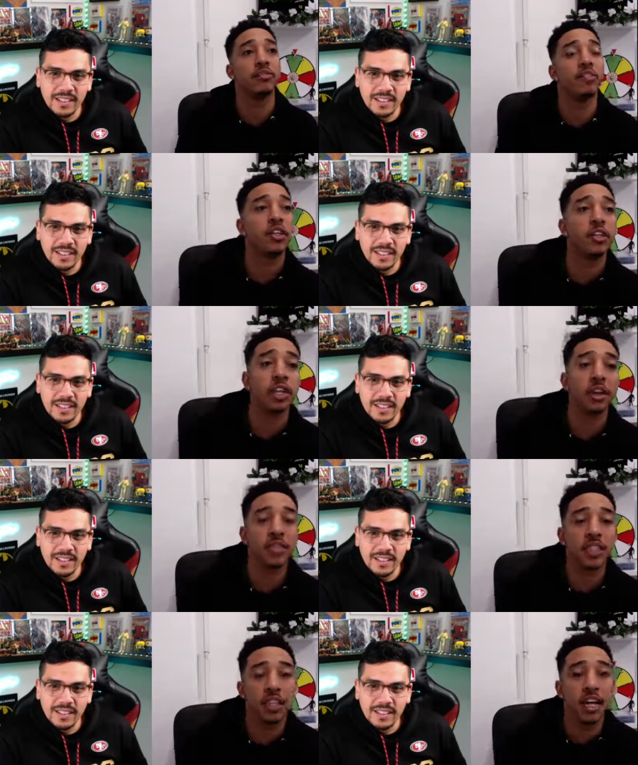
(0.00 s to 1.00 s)
Speaker 1: and a venue that
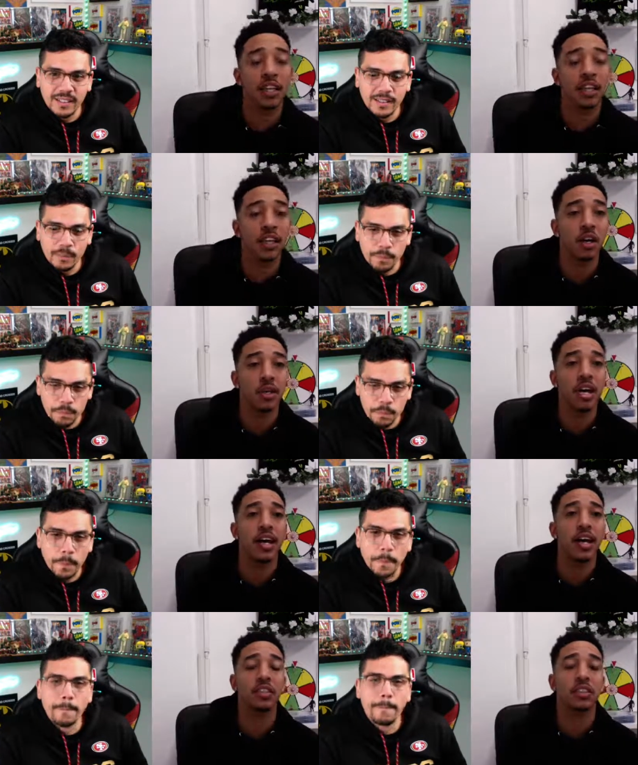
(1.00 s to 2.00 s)
was in the alley that we had
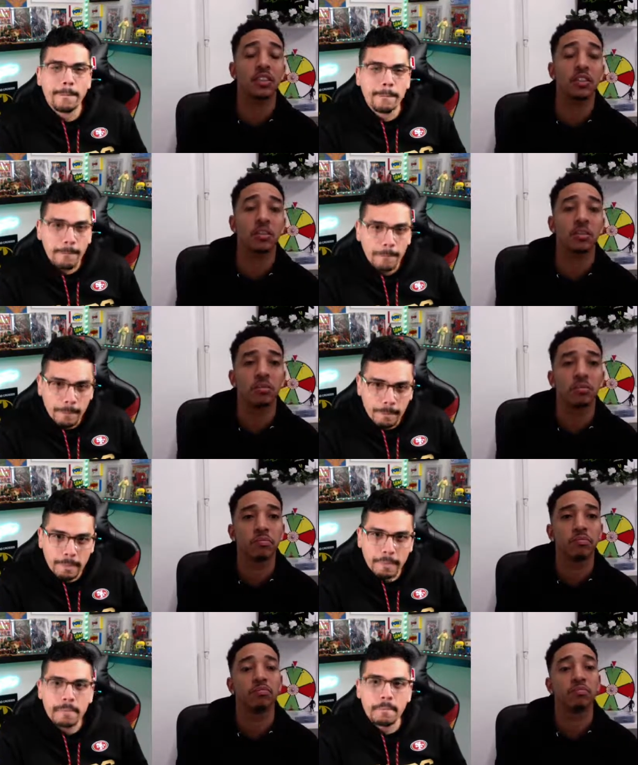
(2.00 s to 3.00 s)
access to.
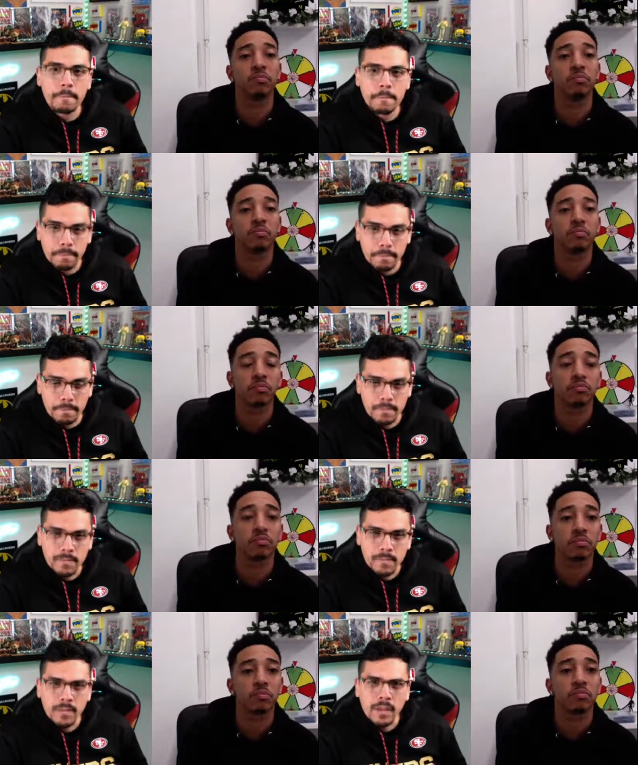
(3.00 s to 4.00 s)
Speaker 2: Mm-hmm.
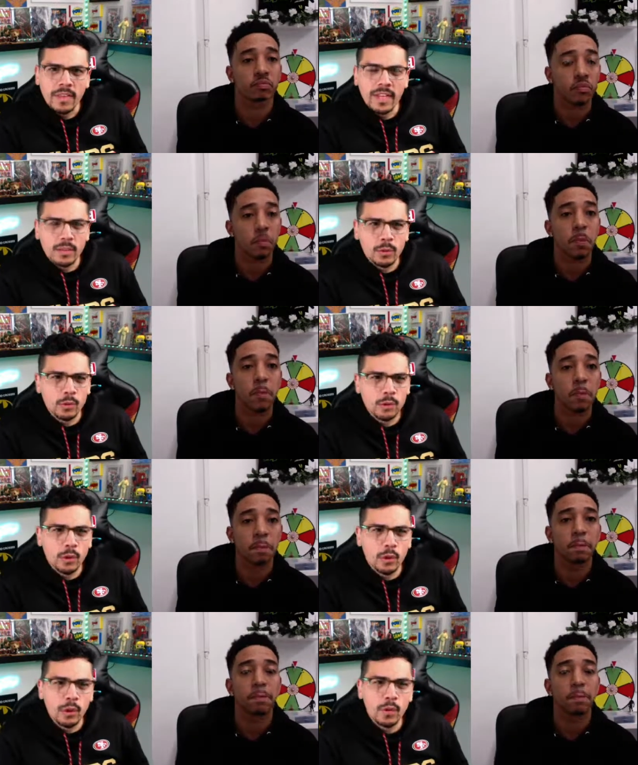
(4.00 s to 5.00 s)
That's cool.
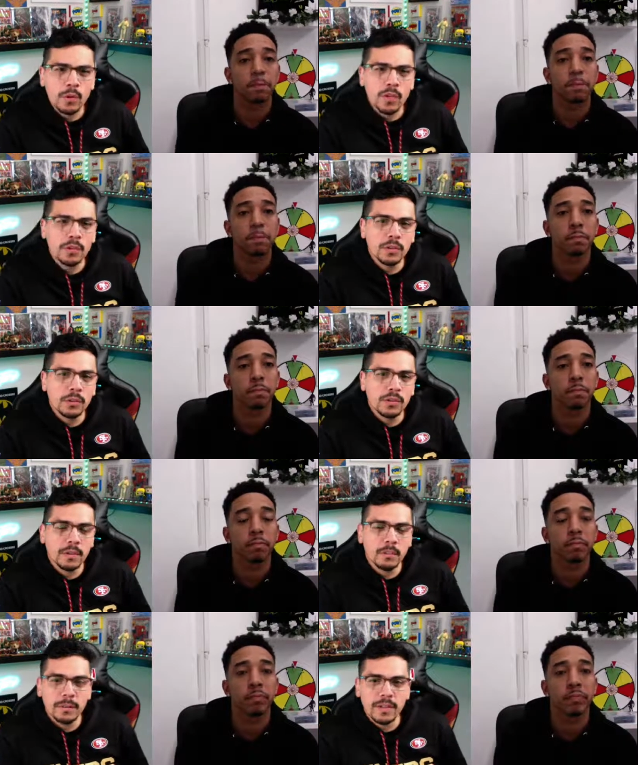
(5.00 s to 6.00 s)
So who did you tell me
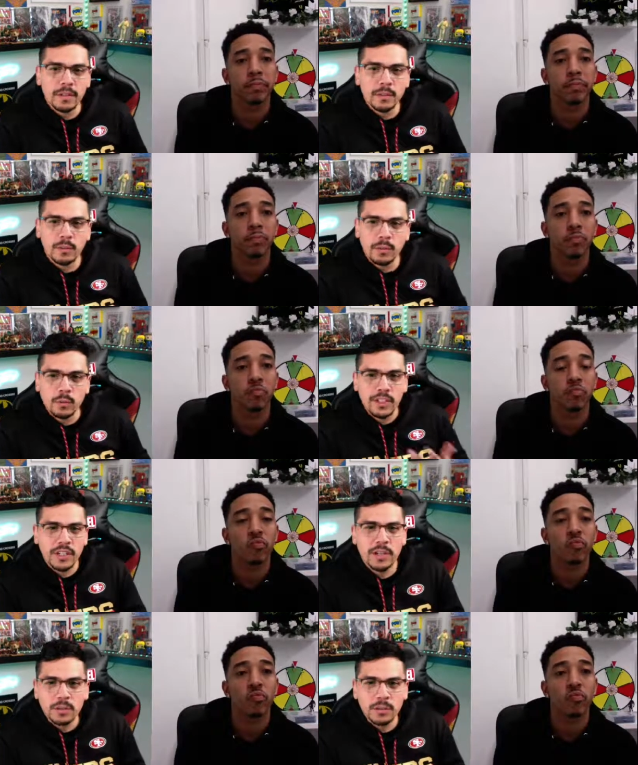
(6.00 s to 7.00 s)
about? Who'd you reach
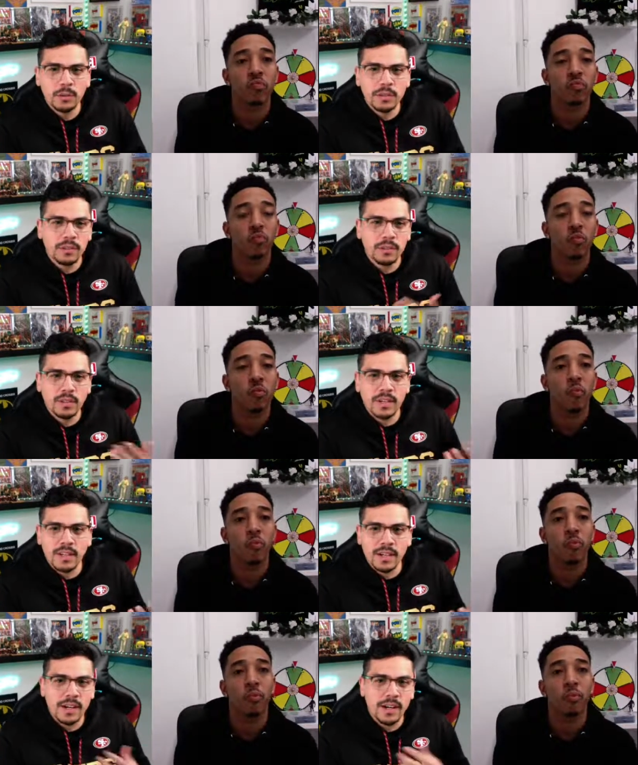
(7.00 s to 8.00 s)
out to when you thought
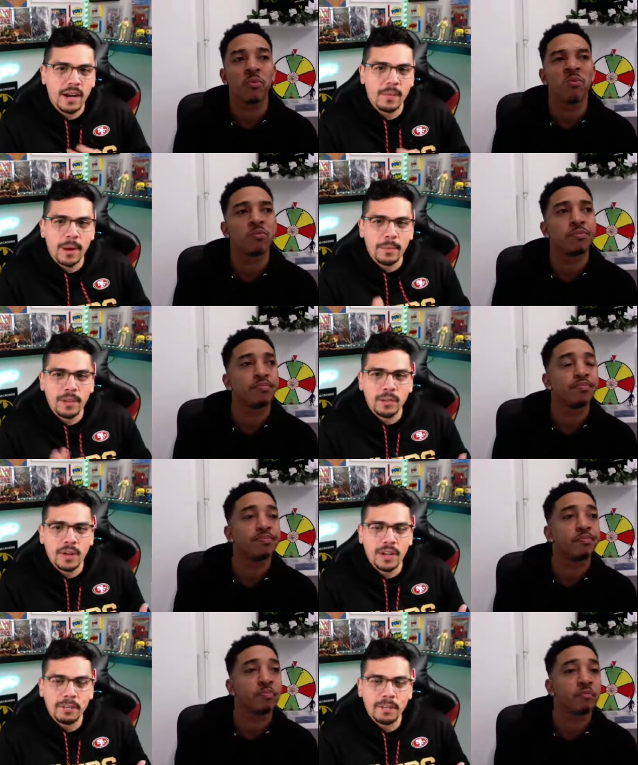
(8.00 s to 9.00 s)
I, am going to try
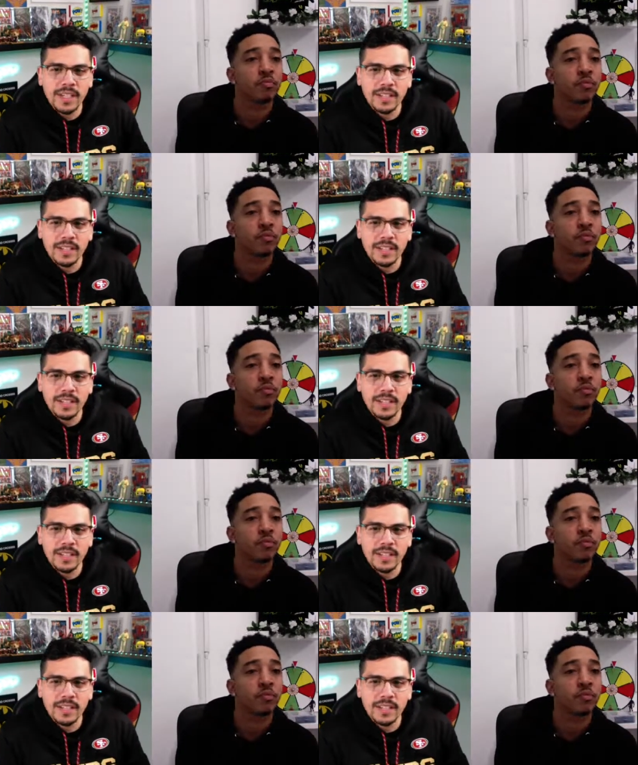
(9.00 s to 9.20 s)
to make